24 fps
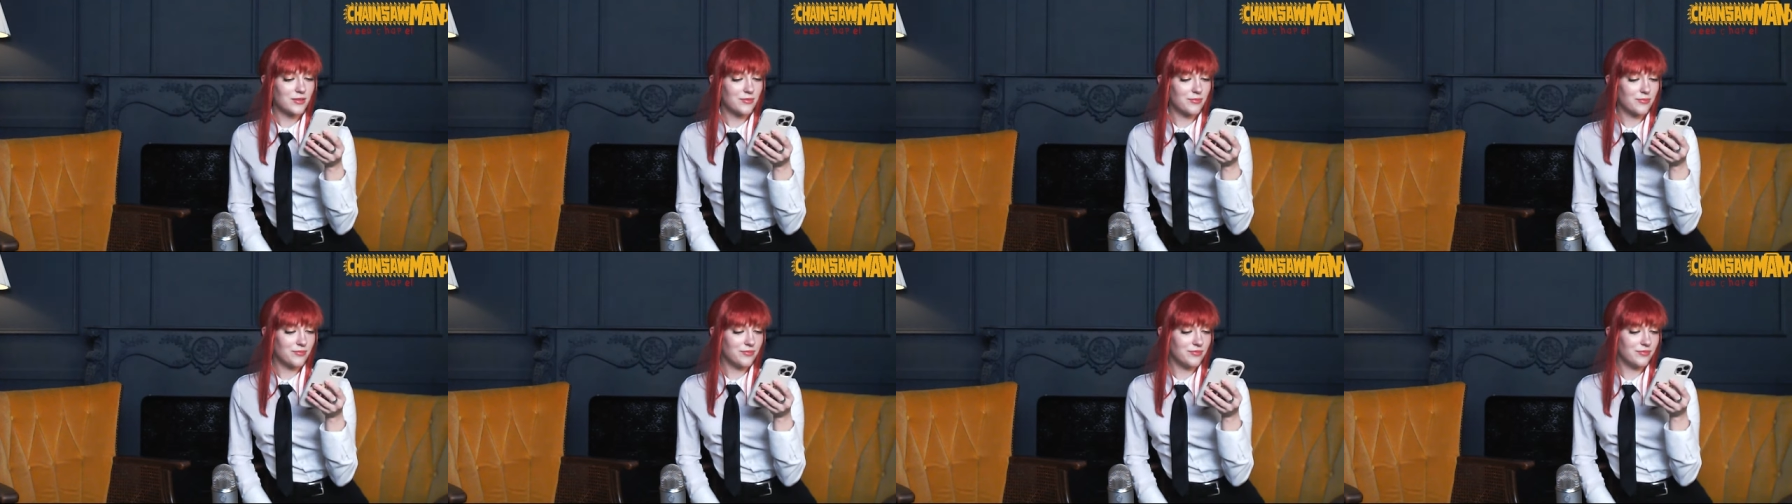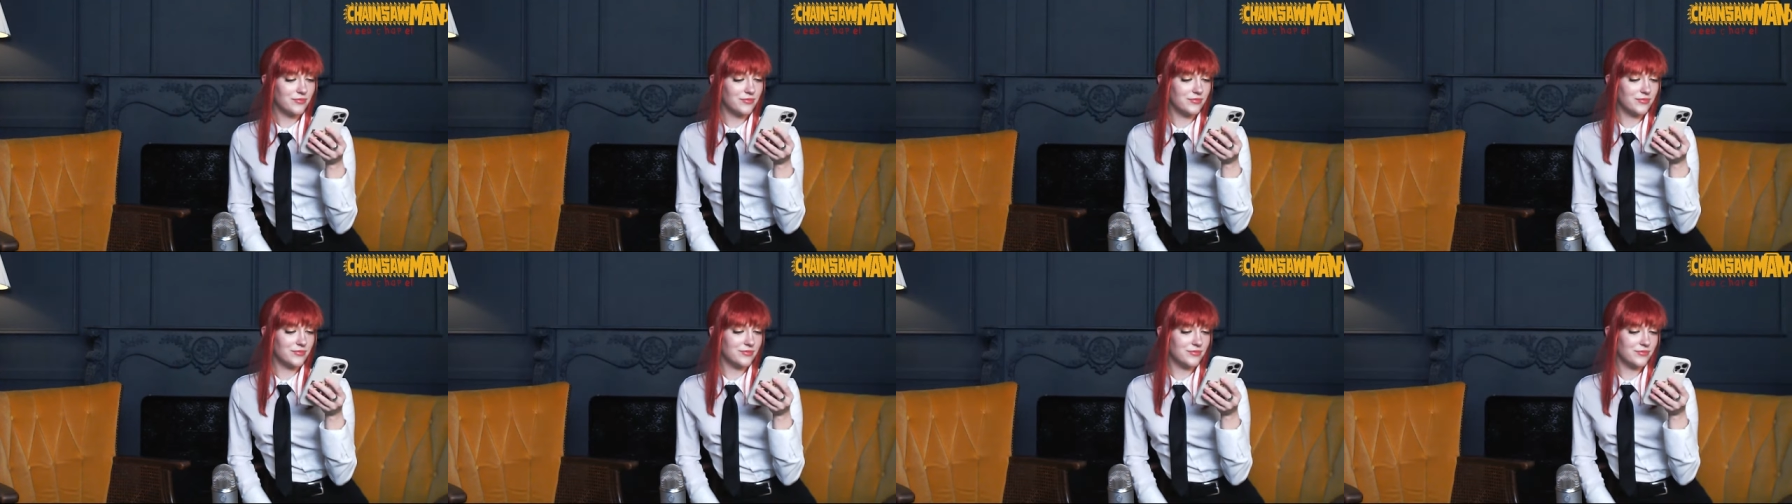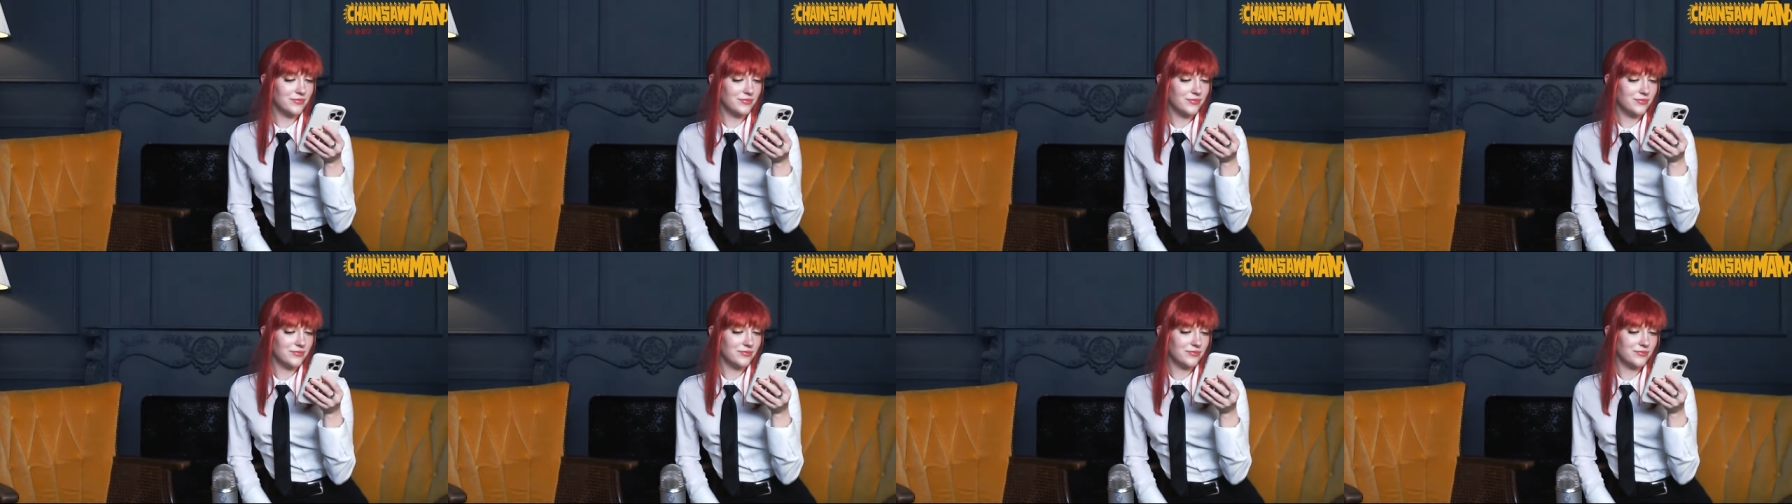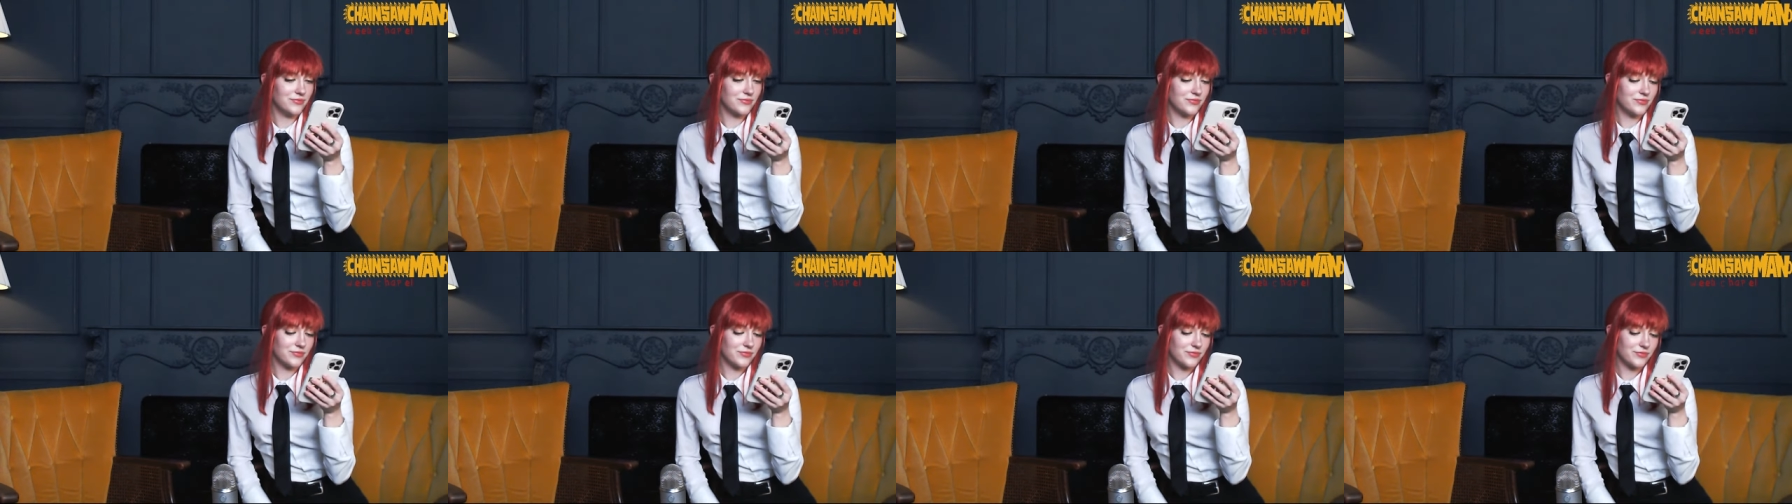Mm-hmm. I'm a body
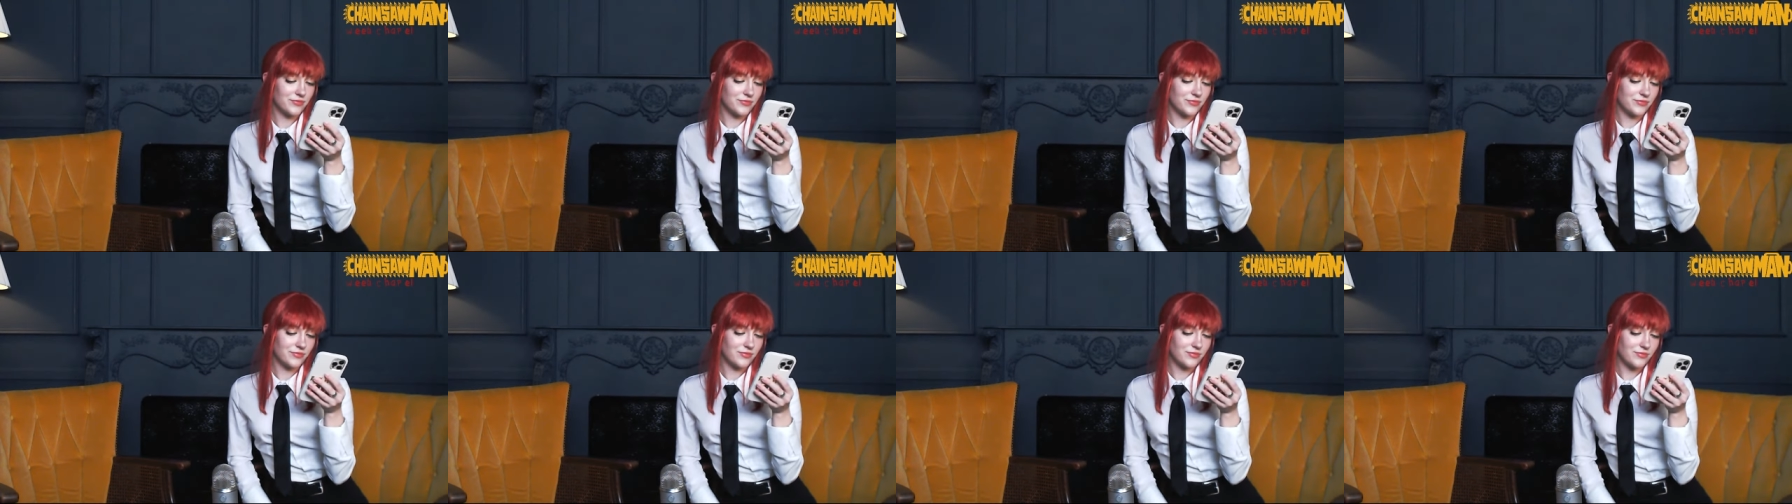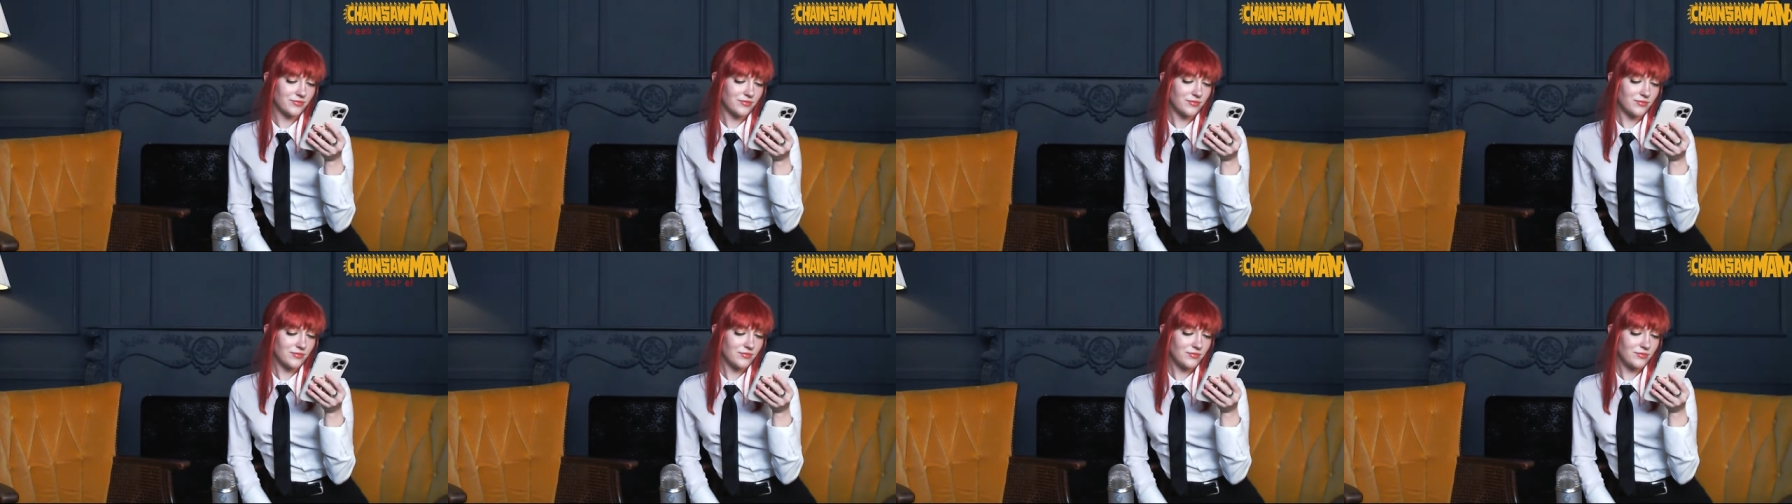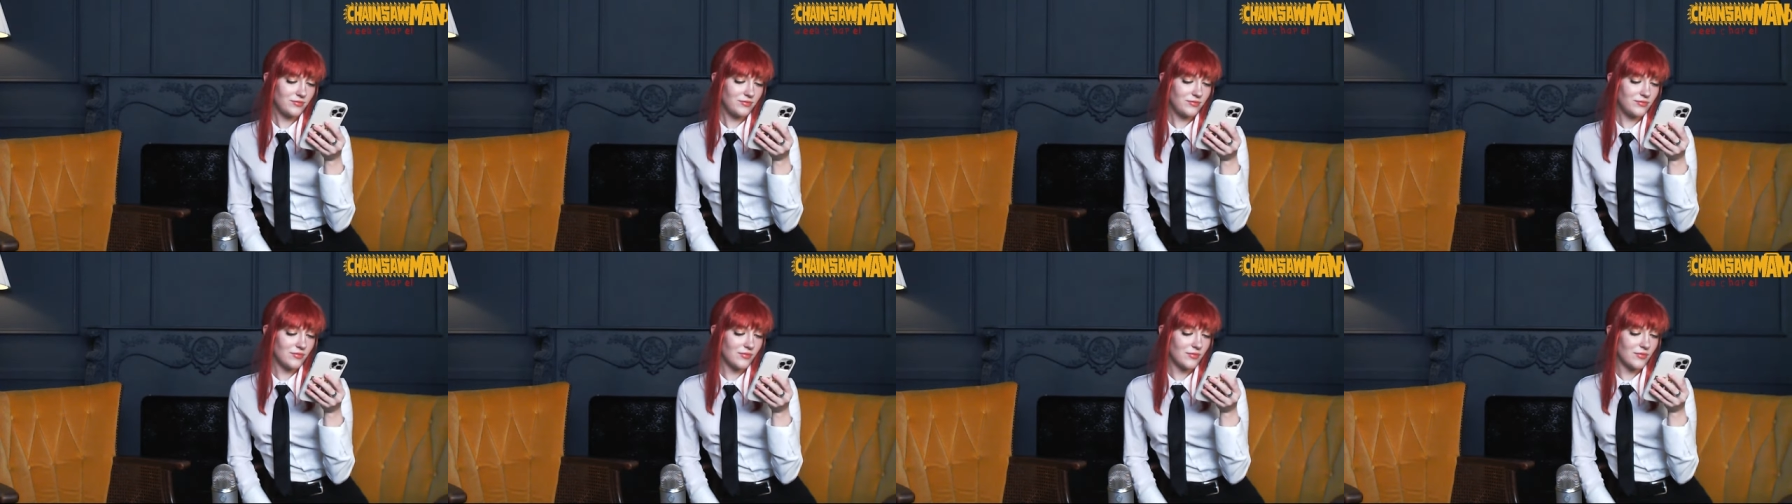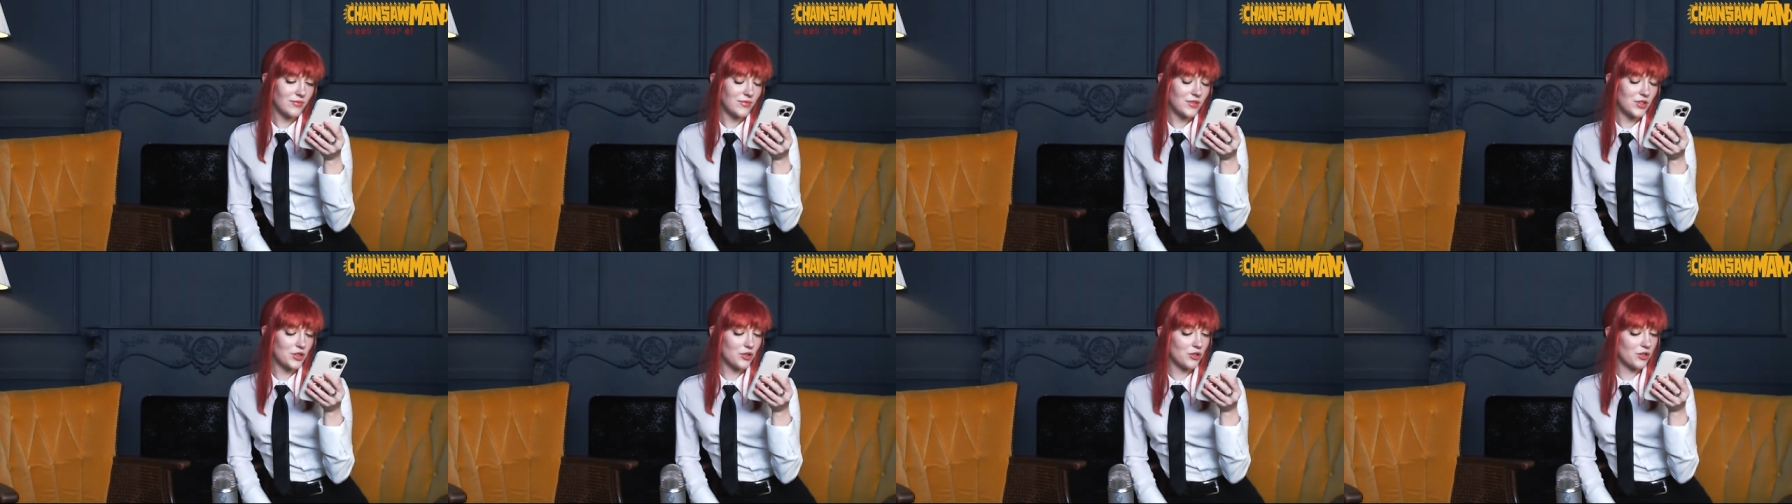part?
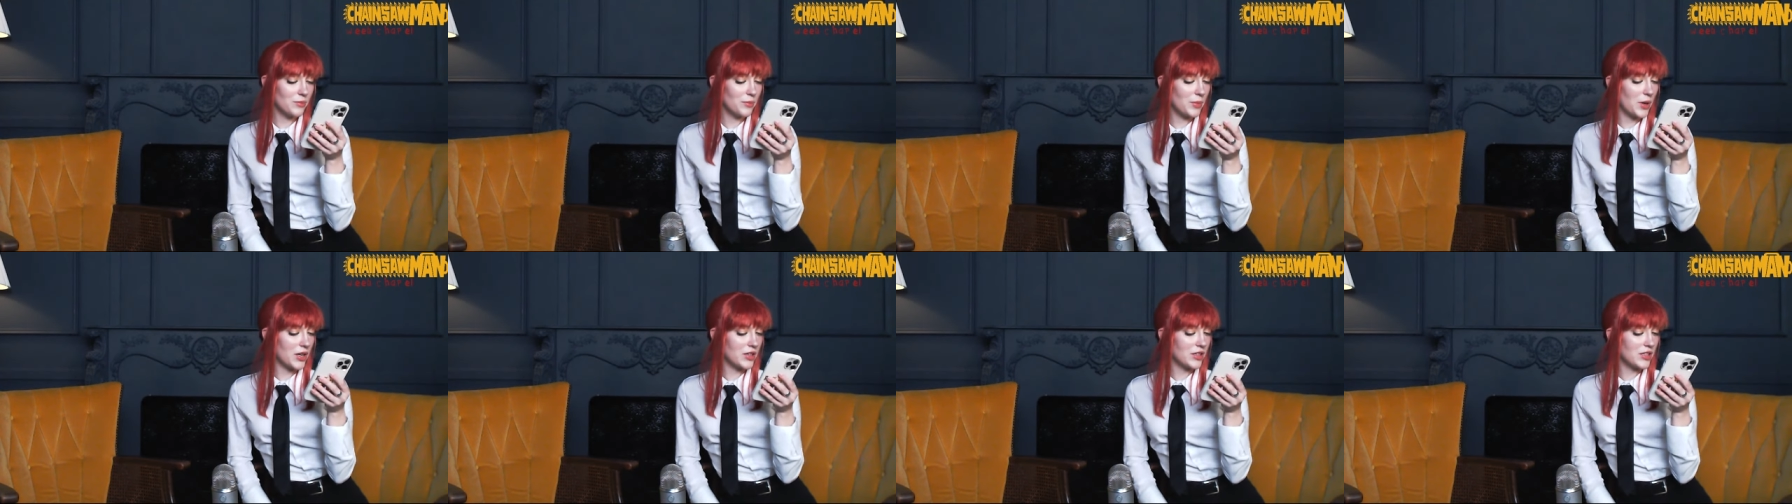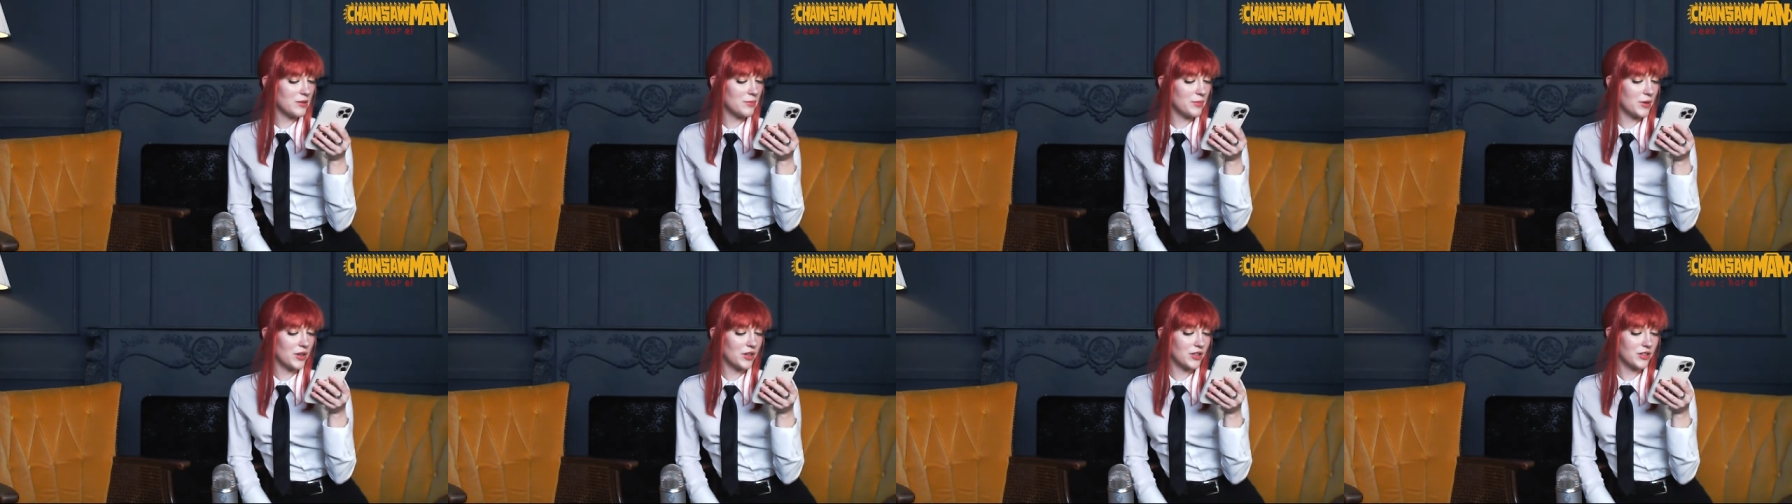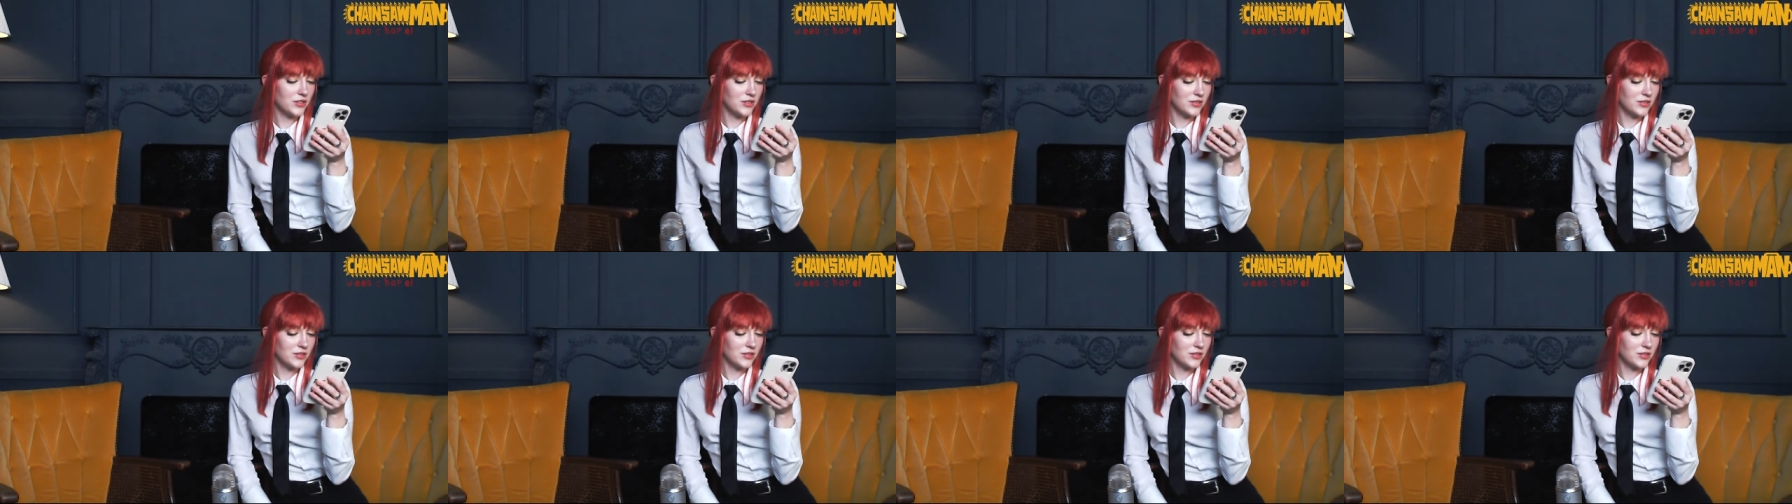You're a body part.